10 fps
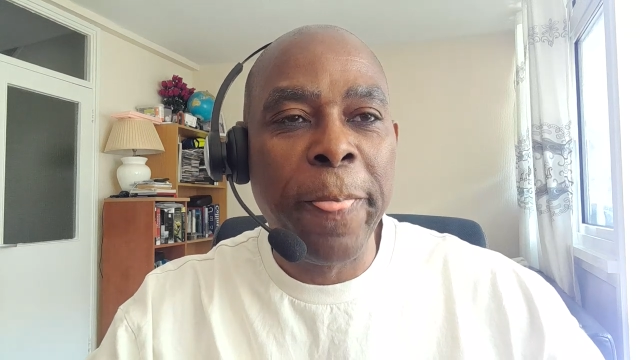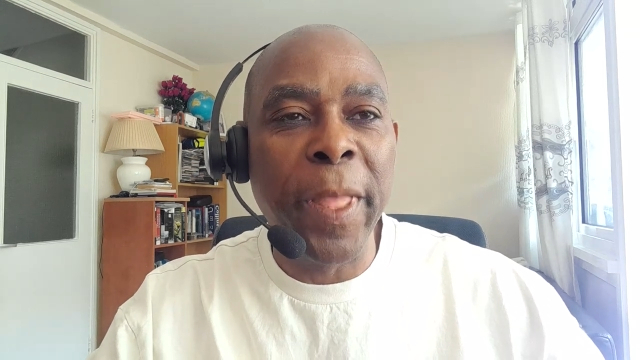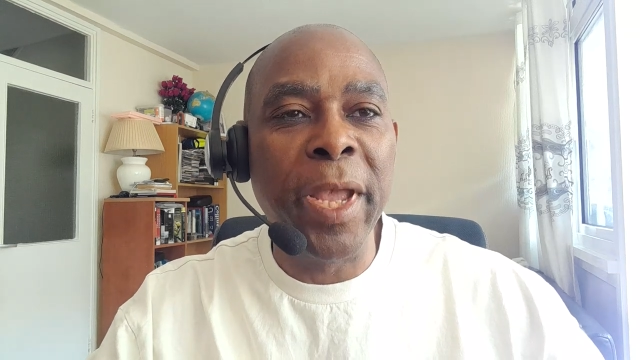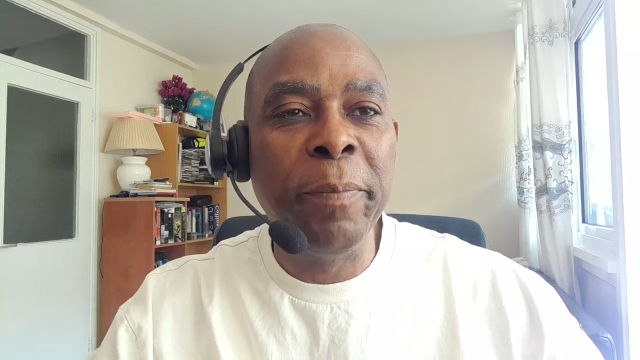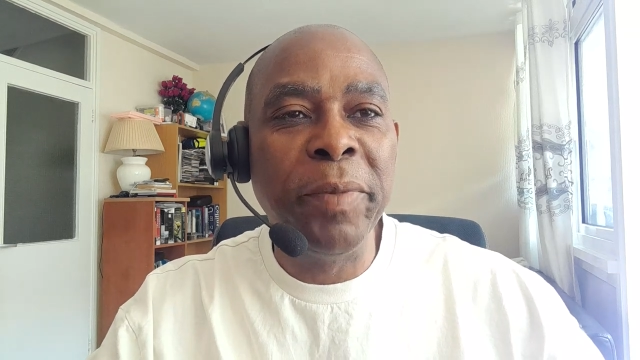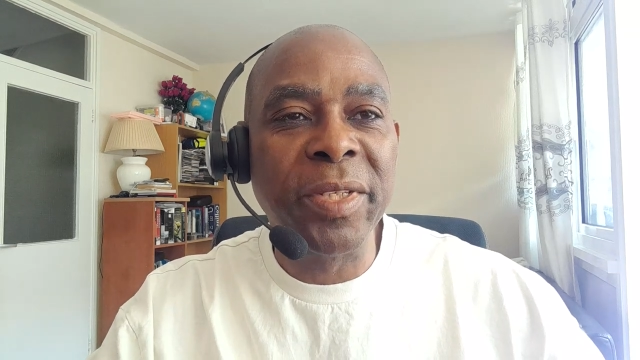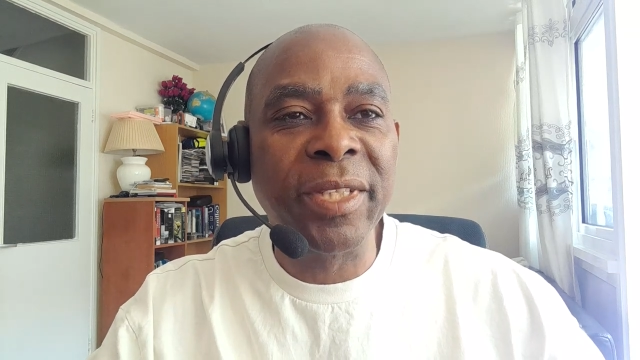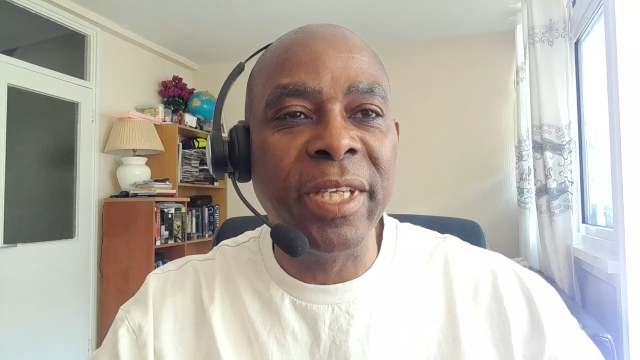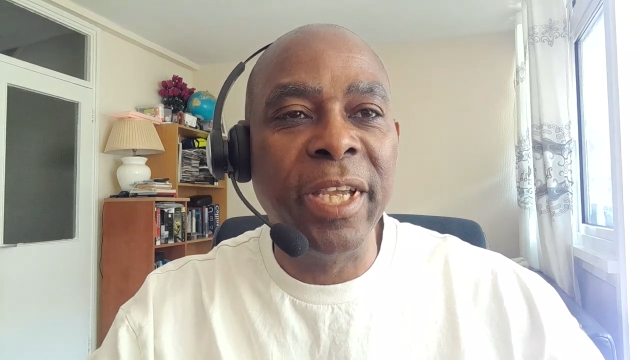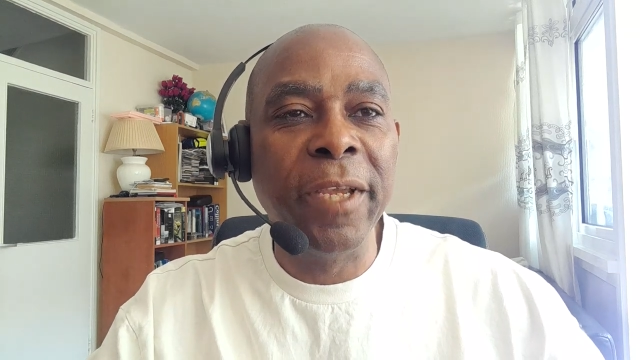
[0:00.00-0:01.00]
the
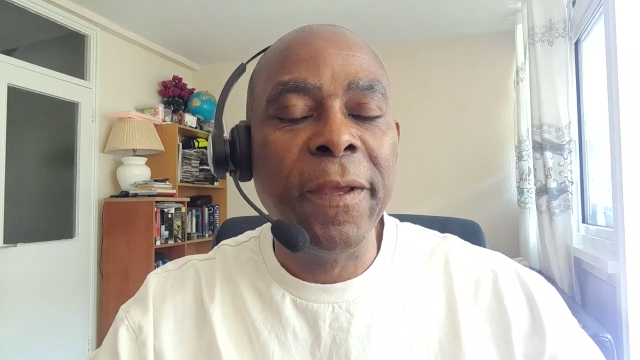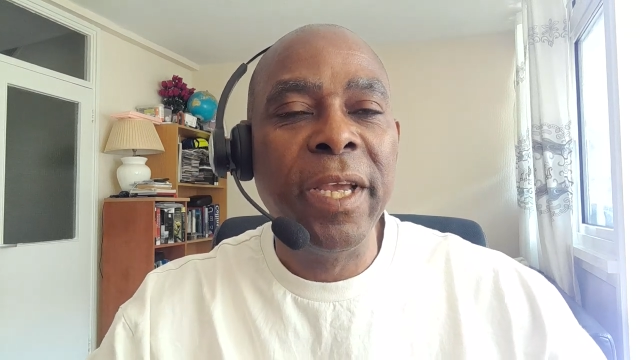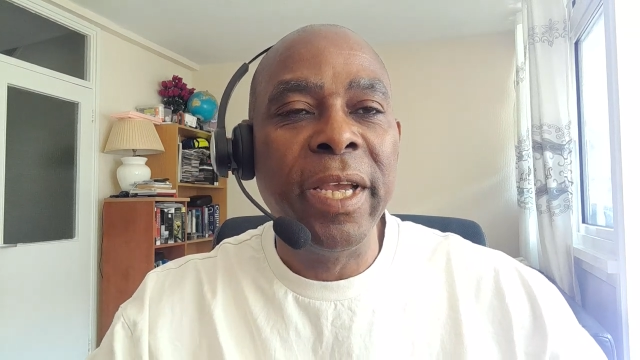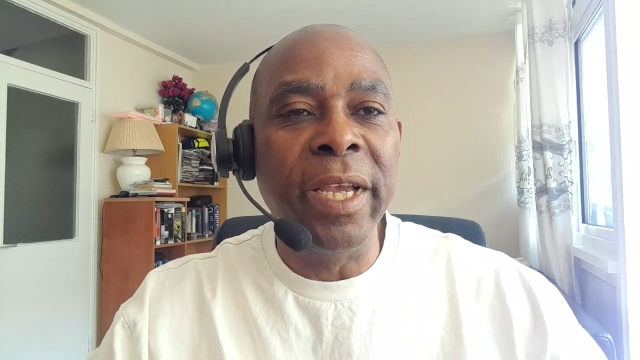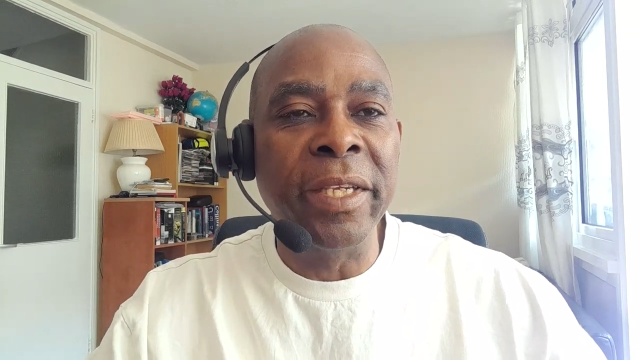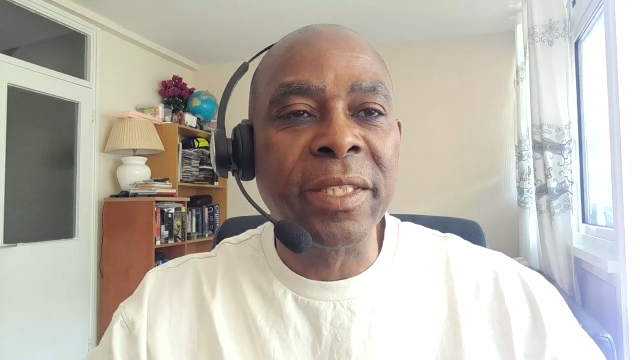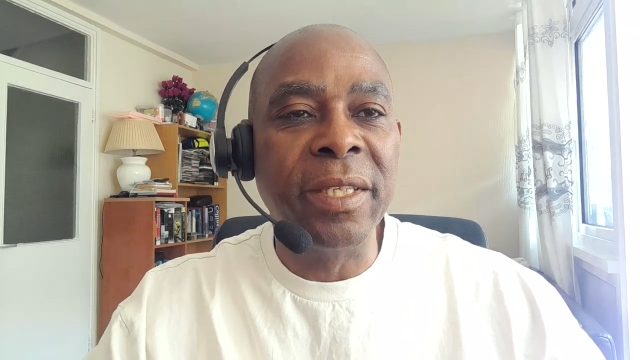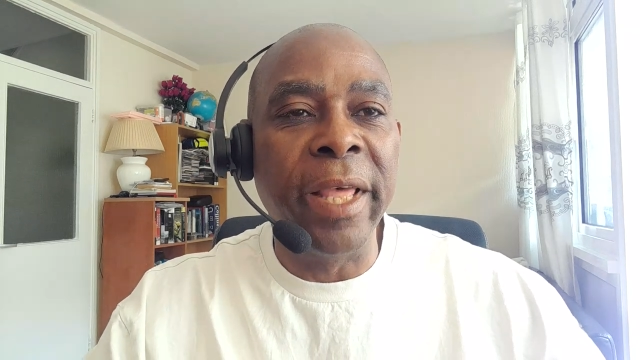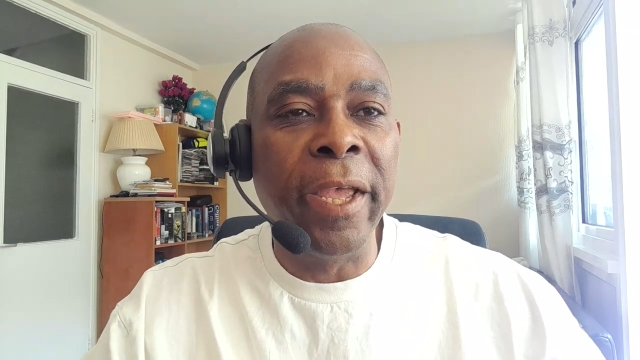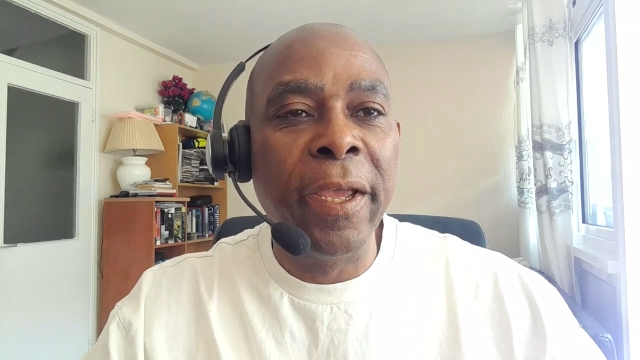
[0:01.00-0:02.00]
APC is
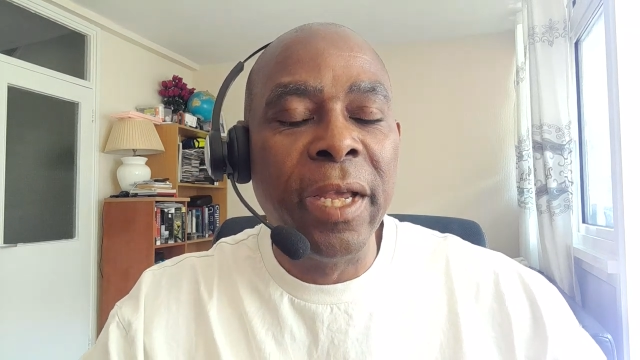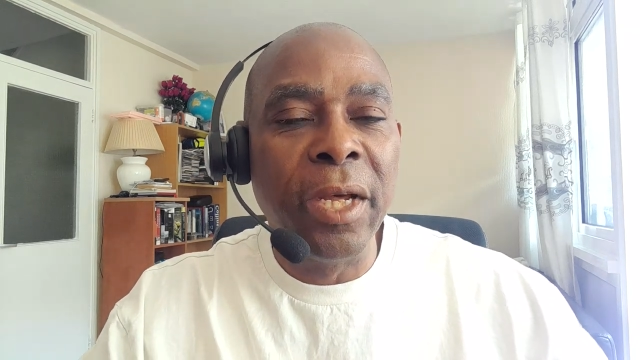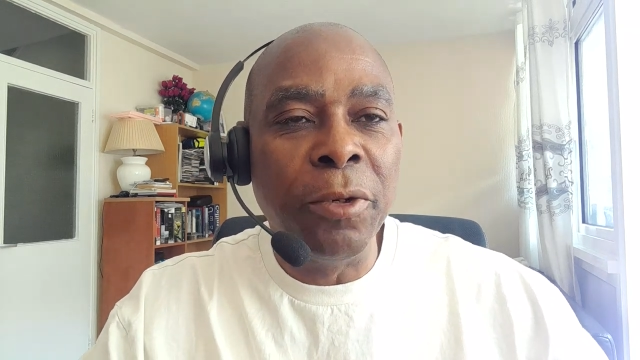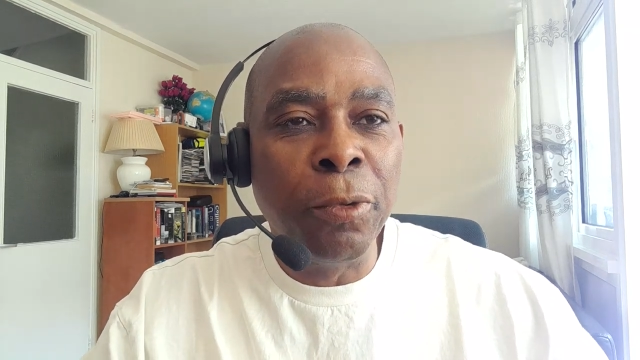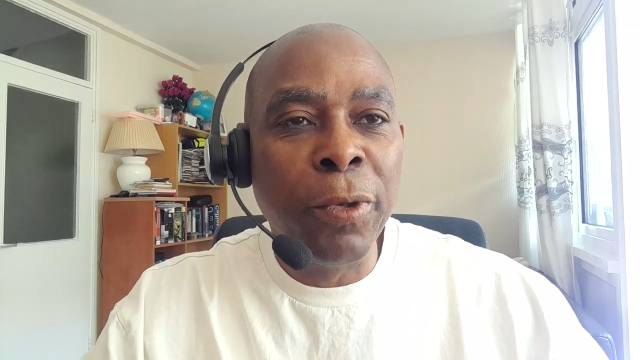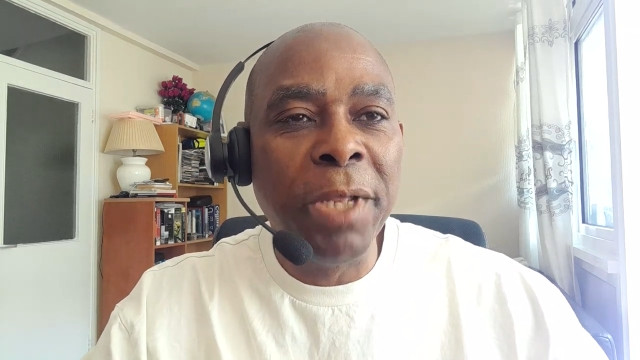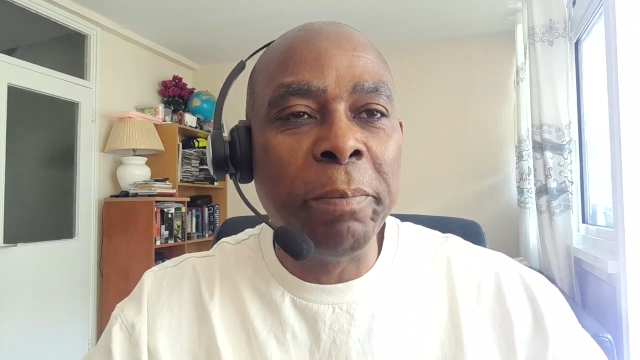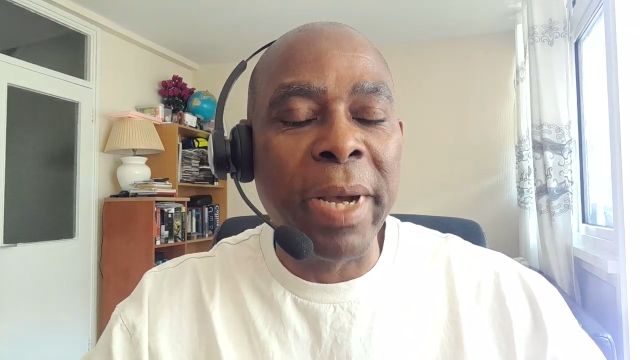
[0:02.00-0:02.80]
the ruling